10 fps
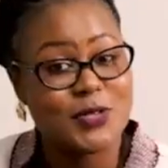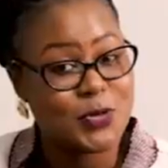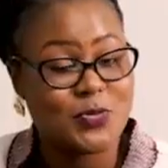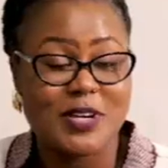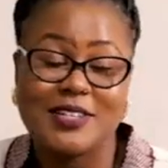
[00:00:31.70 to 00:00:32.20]

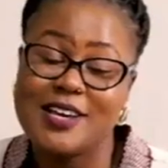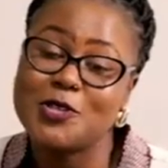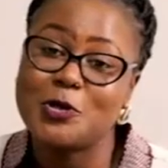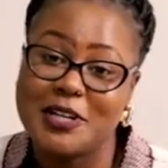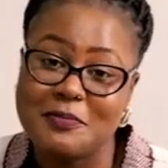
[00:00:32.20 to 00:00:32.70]
this woman,
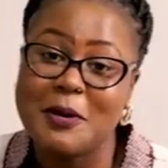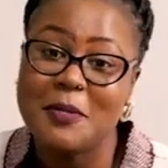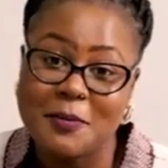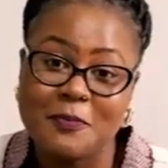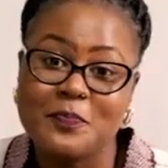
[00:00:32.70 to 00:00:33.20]
actually,
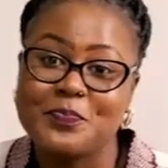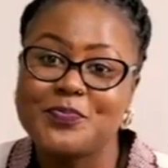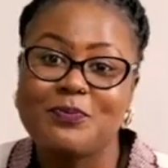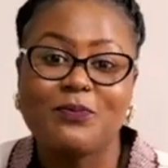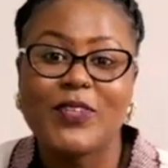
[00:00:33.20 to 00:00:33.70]
my mom,
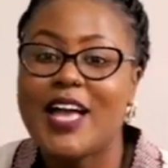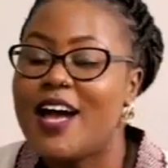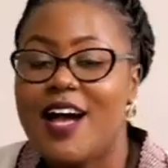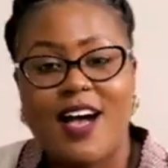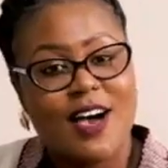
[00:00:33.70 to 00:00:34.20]

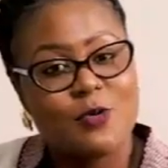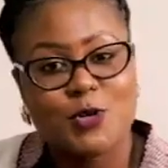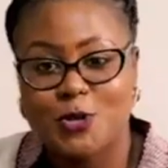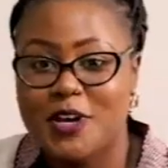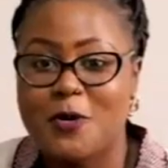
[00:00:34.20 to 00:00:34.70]

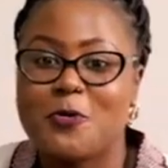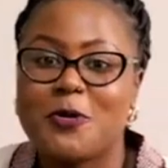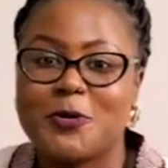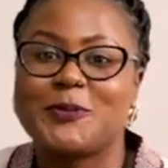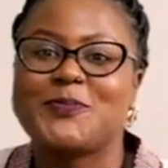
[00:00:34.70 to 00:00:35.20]
hakutoka
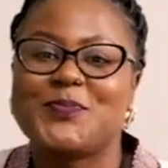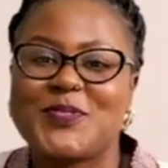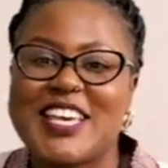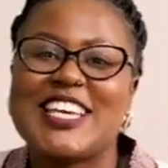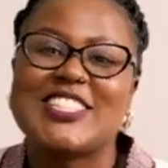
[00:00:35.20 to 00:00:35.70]
huko.
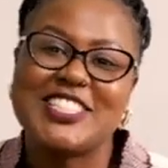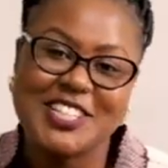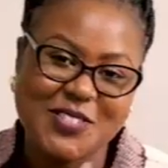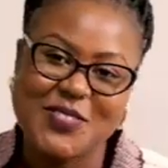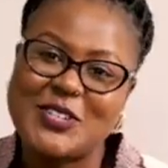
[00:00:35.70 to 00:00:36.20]
She
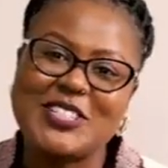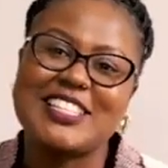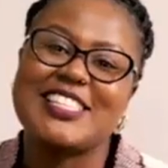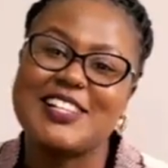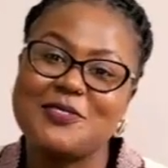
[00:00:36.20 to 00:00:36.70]
just
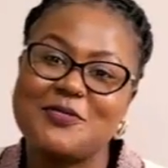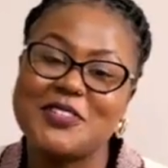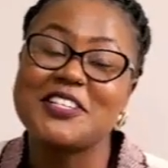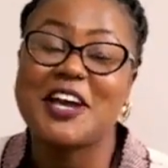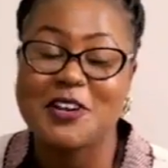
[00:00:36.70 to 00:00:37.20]
found
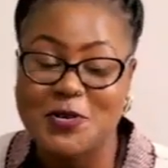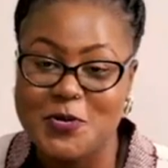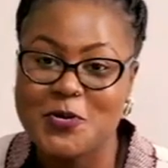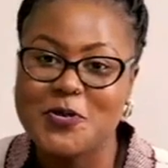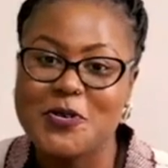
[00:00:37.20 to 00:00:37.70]
herself in
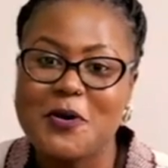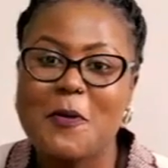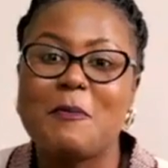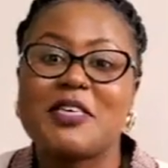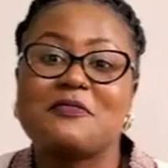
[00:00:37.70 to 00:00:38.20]
Kano
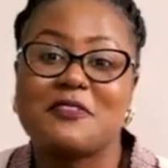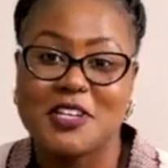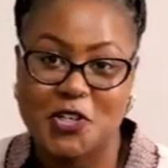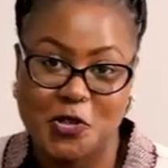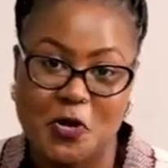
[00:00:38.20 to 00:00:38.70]
by the
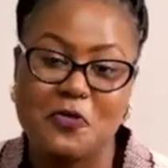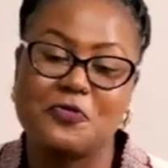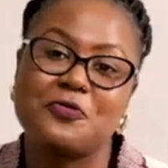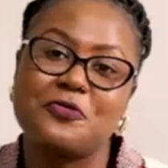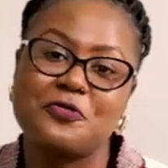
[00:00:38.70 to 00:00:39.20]
virtue
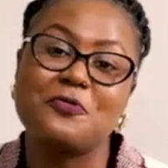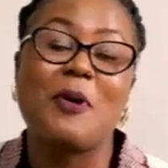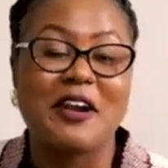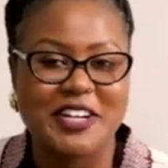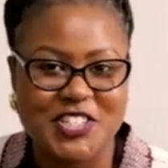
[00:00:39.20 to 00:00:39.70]
of
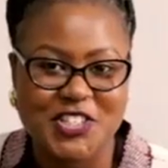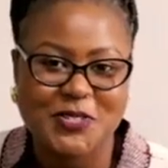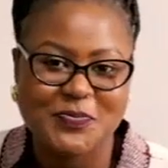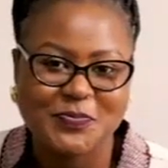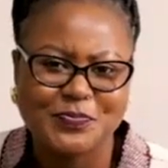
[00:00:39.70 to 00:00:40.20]

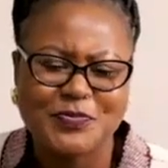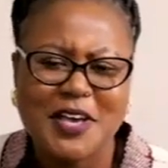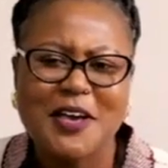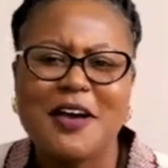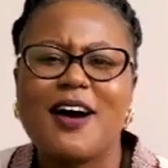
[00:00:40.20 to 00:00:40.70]
marriage.
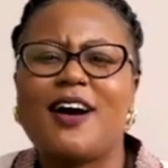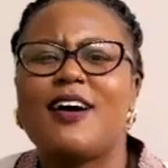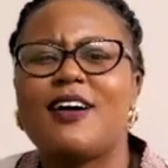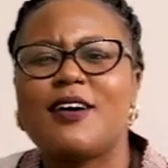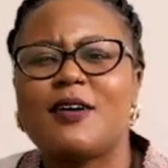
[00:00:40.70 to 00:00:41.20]

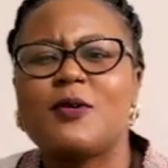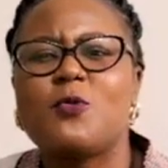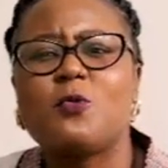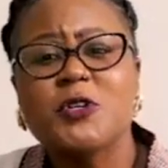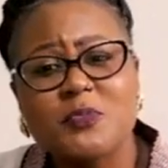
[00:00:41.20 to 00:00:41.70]

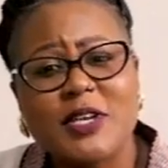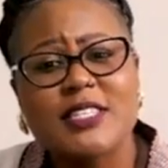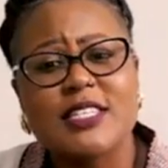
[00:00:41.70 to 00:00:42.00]
What